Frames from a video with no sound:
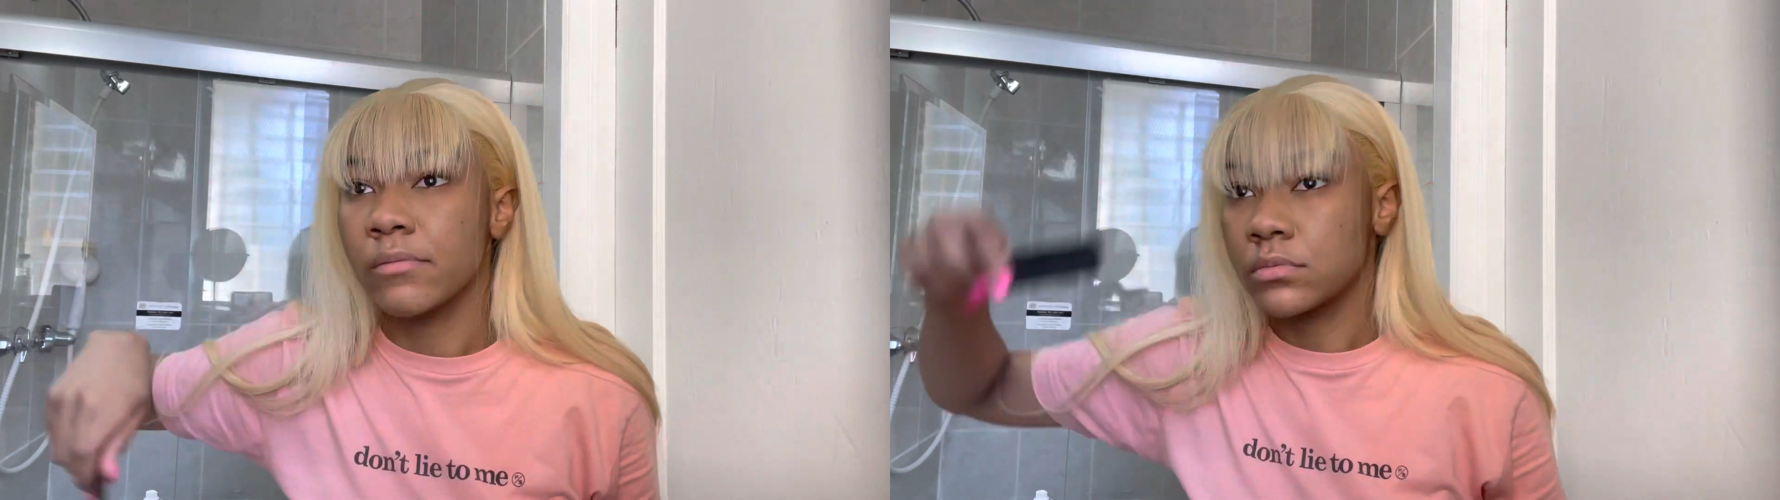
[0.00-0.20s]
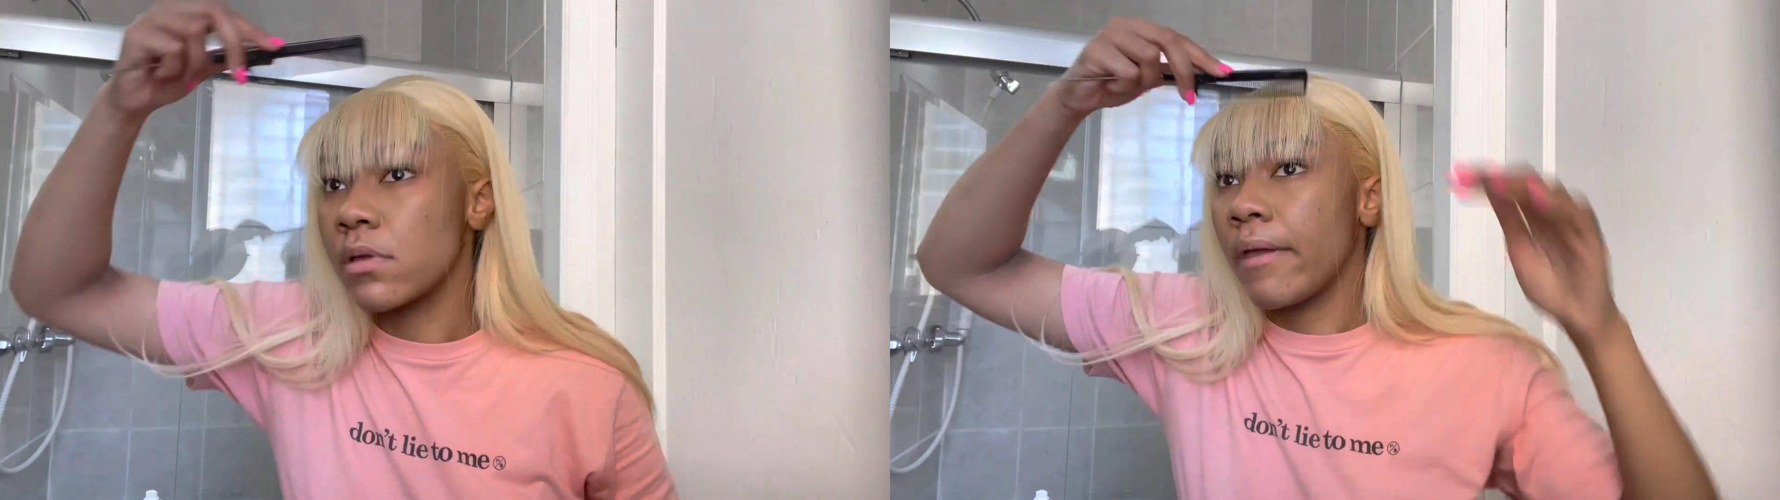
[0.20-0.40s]

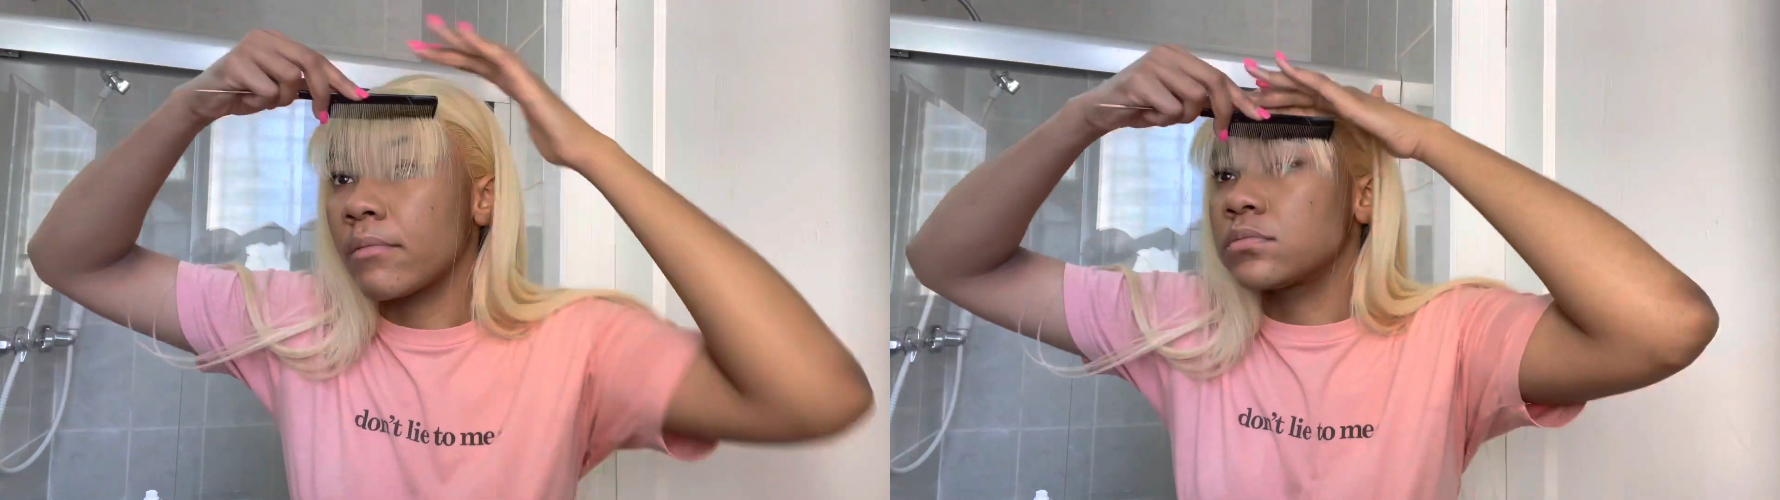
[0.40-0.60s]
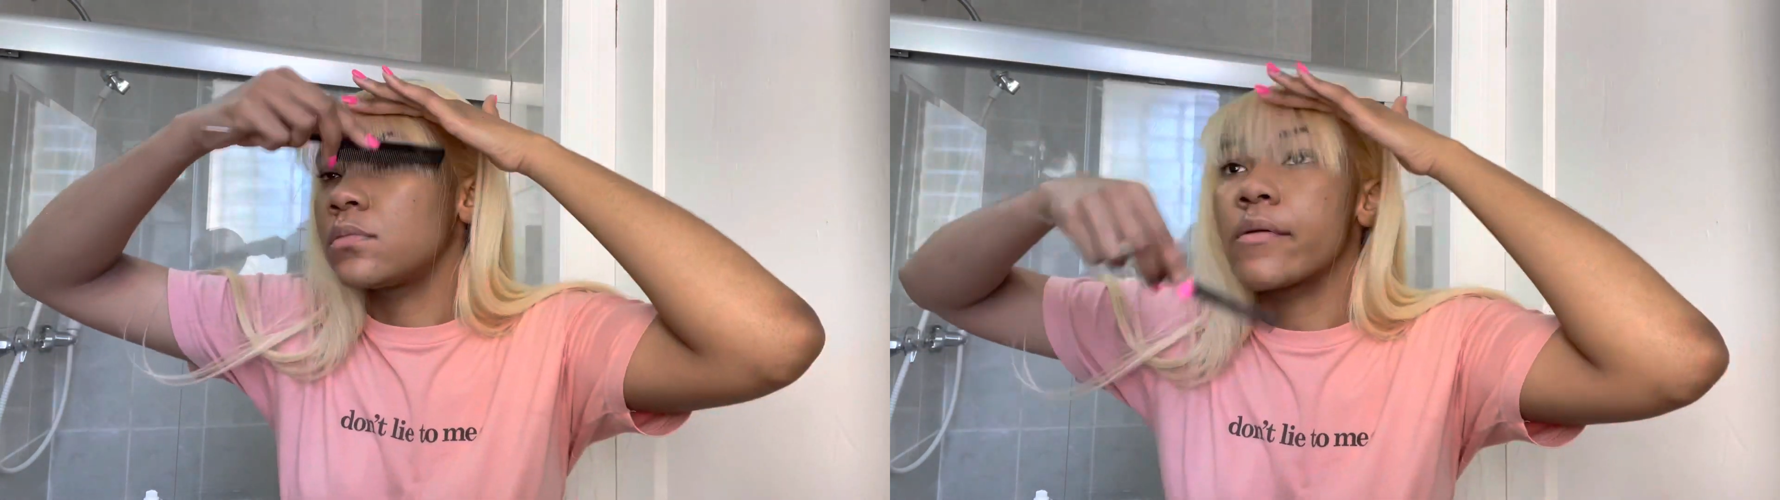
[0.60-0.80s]
and then I
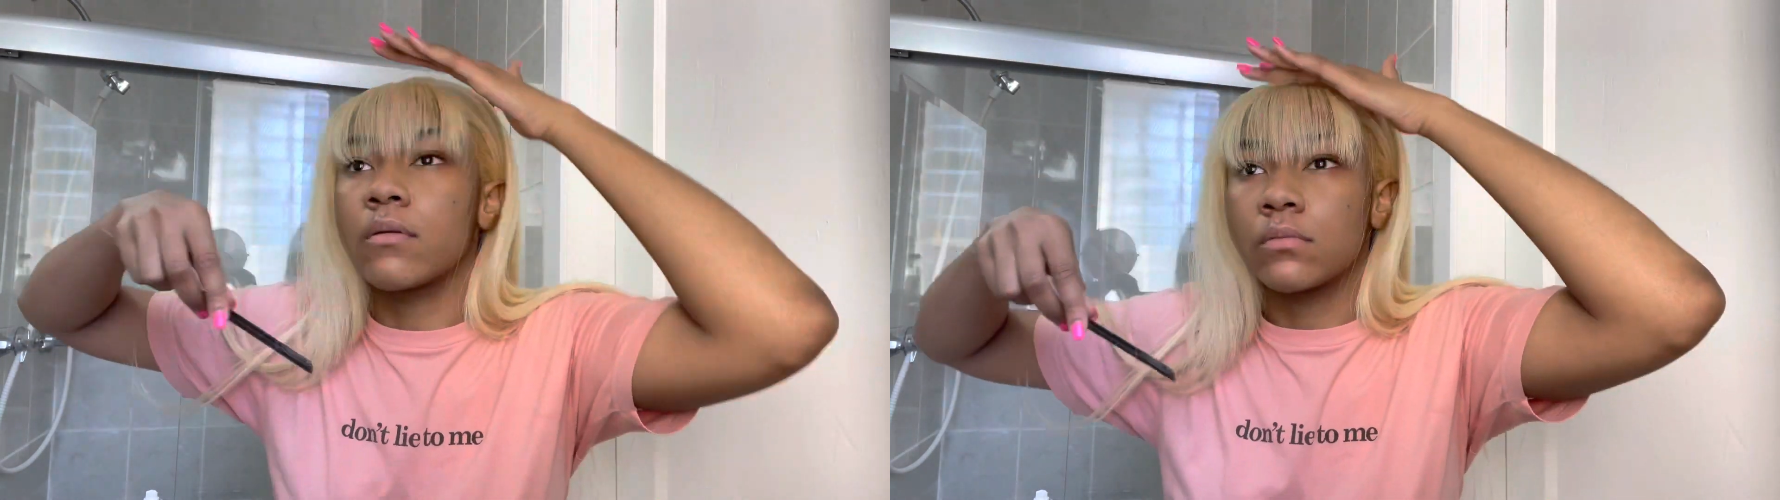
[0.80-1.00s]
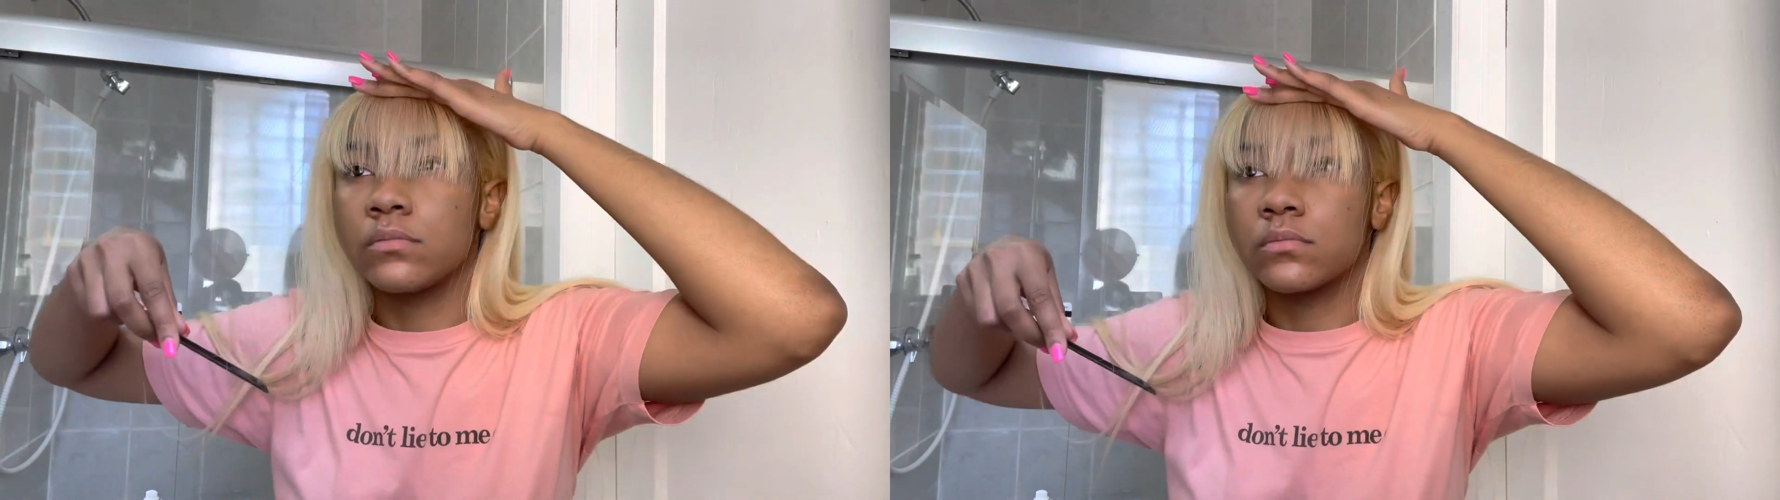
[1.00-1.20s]
use like the
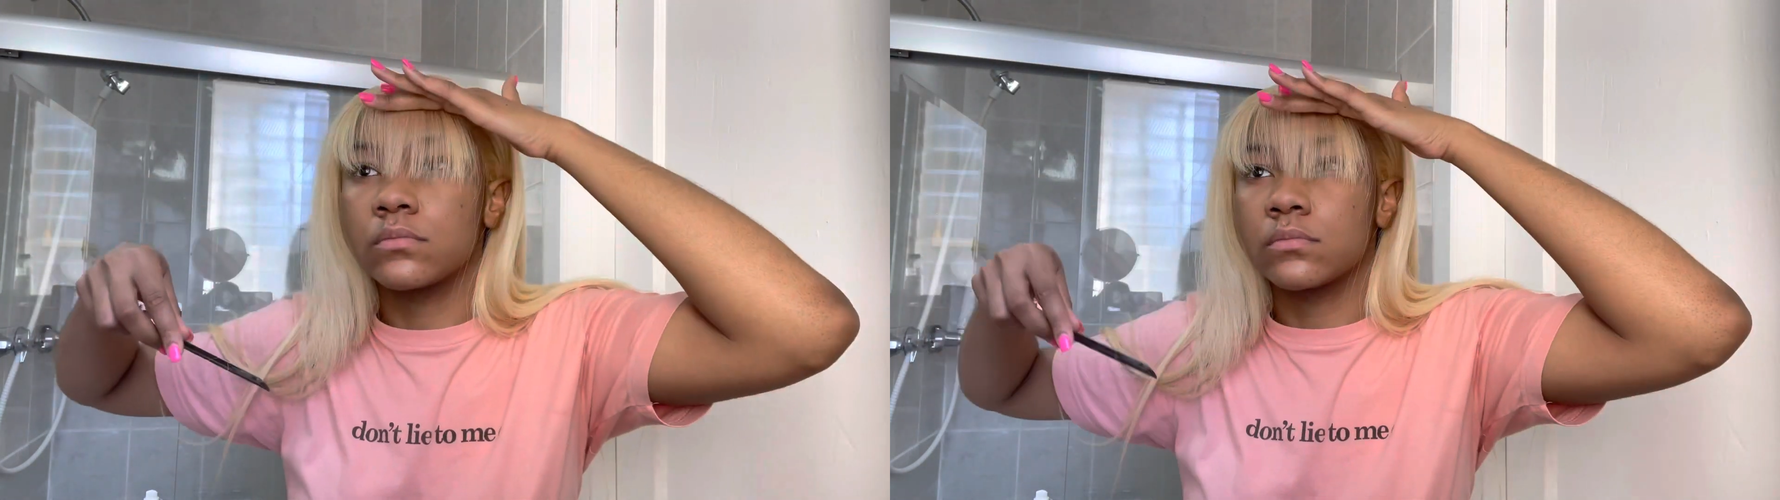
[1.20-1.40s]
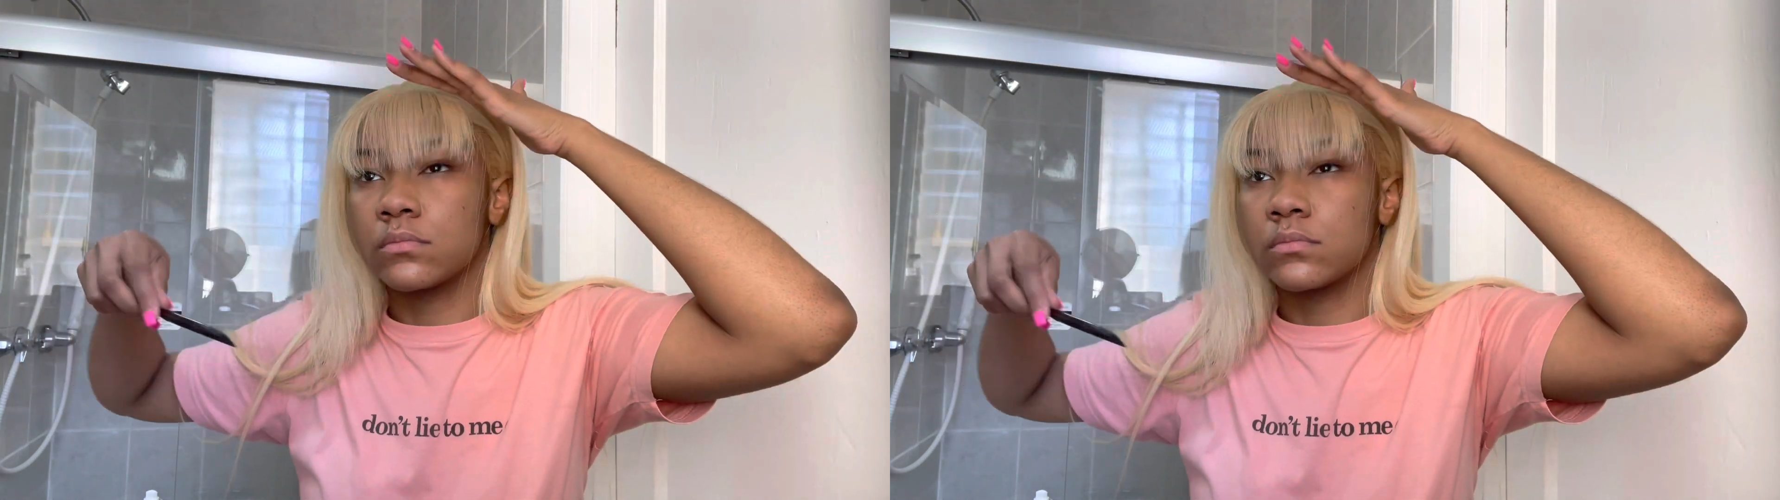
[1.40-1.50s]
back of the